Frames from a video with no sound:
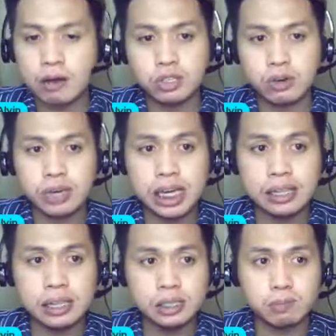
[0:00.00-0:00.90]
Sorry,
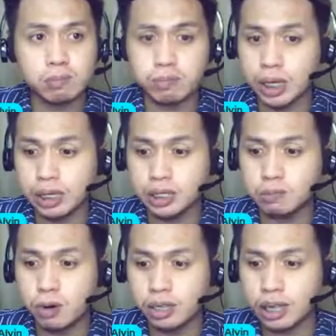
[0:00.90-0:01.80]
in this
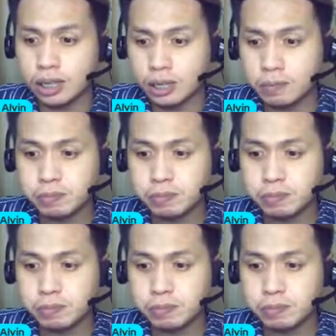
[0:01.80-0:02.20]
model.